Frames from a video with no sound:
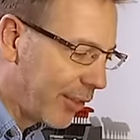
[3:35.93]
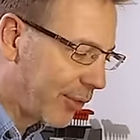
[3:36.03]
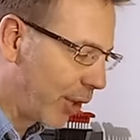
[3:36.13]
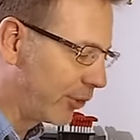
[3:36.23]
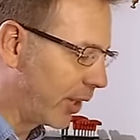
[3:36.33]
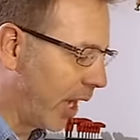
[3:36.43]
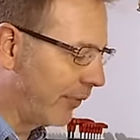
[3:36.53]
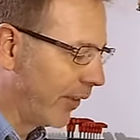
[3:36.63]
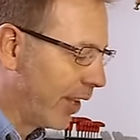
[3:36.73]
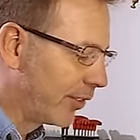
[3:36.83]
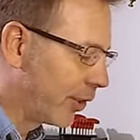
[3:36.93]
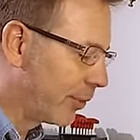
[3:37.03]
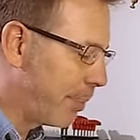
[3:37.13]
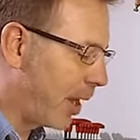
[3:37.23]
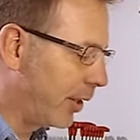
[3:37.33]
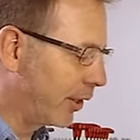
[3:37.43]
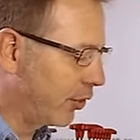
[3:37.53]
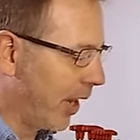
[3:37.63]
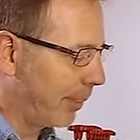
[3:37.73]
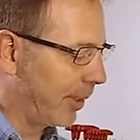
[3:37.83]
throws it off. So it's better to
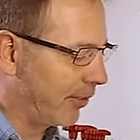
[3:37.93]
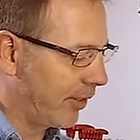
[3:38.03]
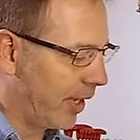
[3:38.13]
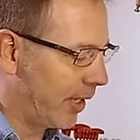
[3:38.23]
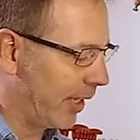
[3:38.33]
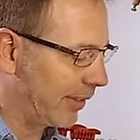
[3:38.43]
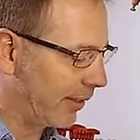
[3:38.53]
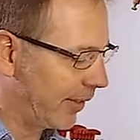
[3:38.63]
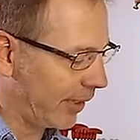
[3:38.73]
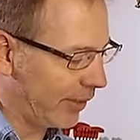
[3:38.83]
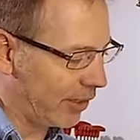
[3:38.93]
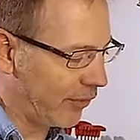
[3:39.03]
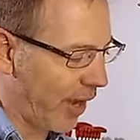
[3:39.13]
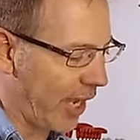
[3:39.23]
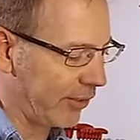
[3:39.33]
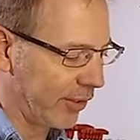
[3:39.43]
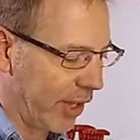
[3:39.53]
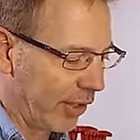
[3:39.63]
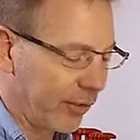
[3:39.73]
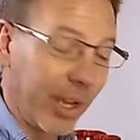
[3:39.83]
tram this in. It's a six inch vise,
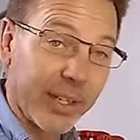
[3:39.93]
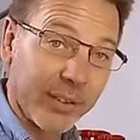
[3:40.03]
so I